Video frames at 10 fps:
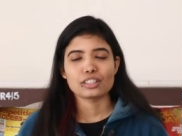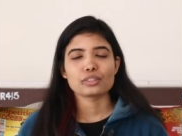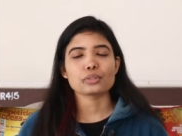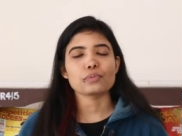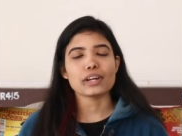
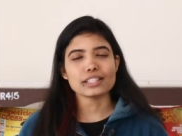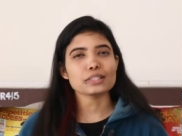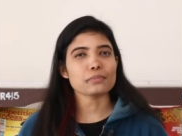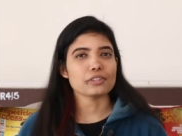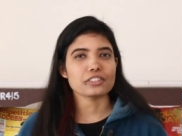So once
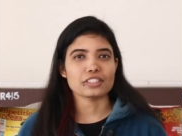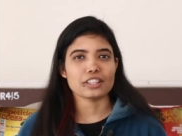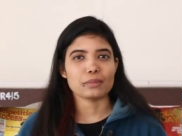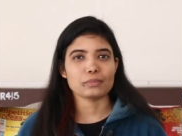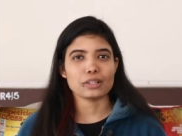upon a
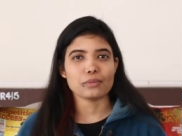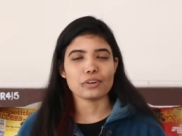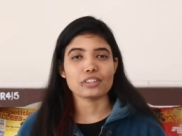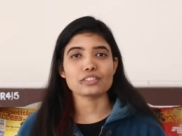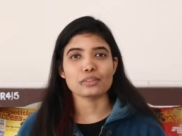time there
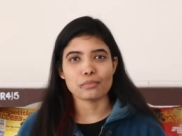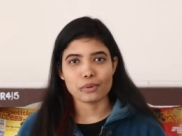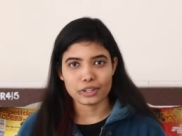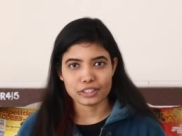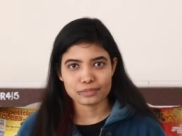was a
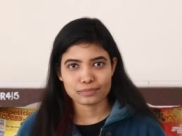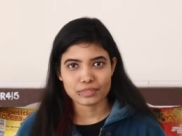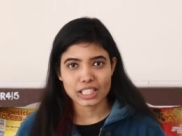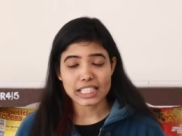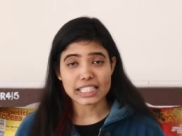boy.
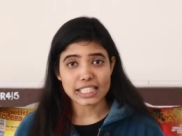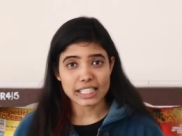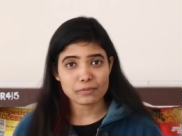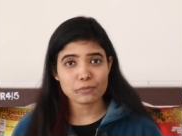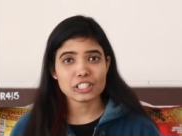His
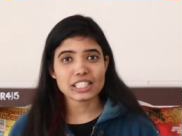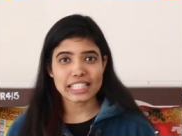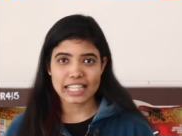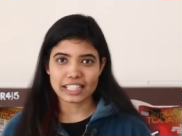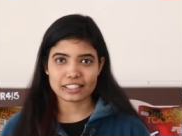name was
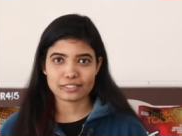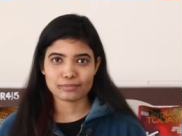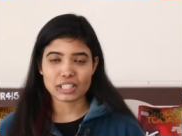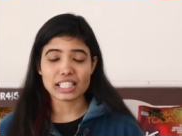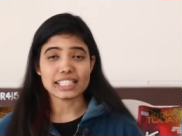Derek
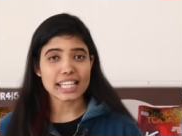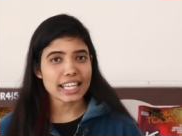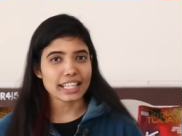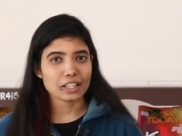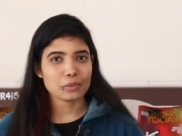and
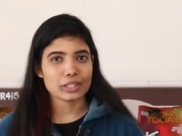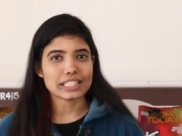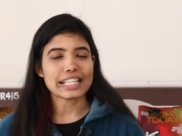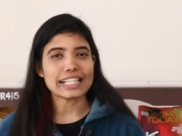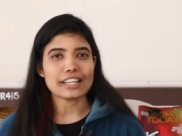Derek
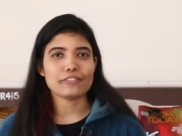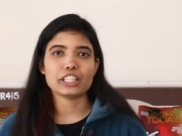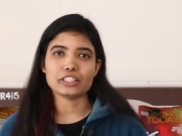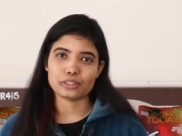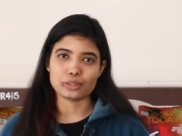was
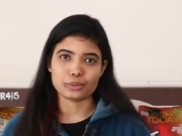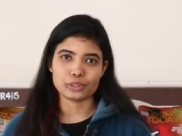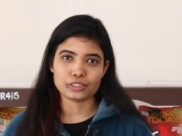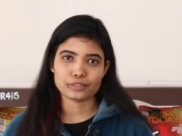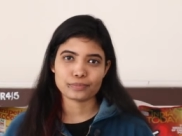11 years
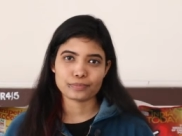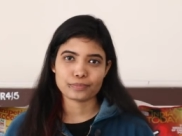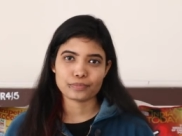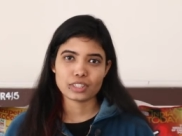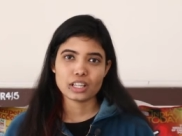old.
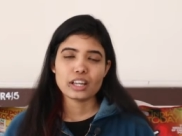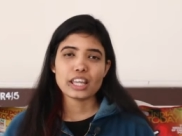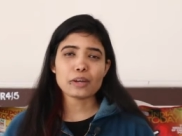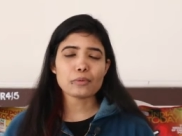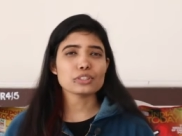
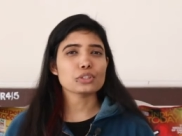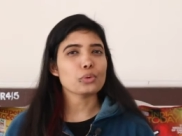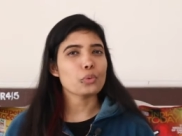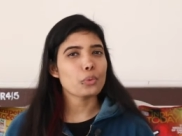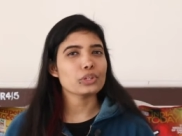He was the
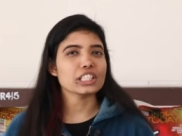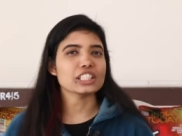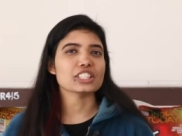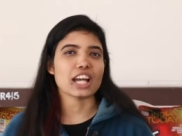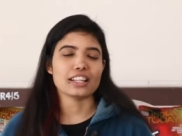only
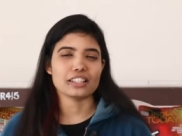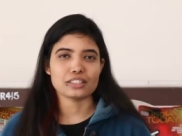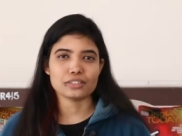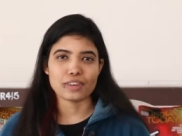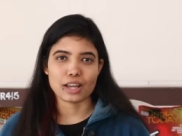child in
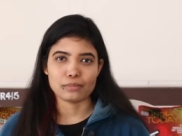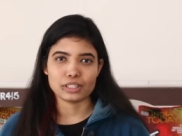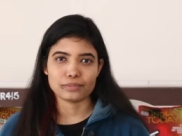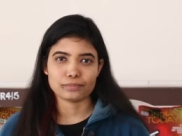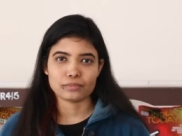his
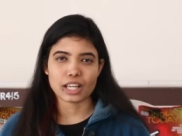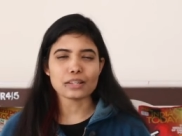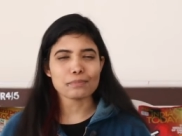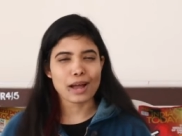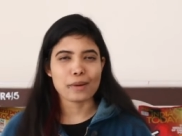family
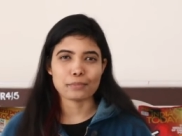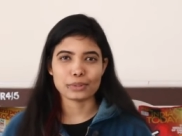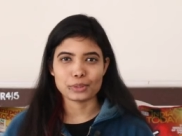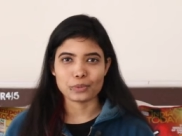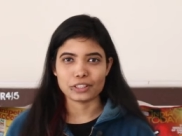and a
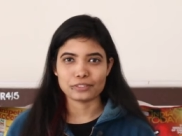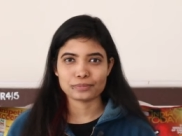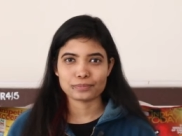pampered one.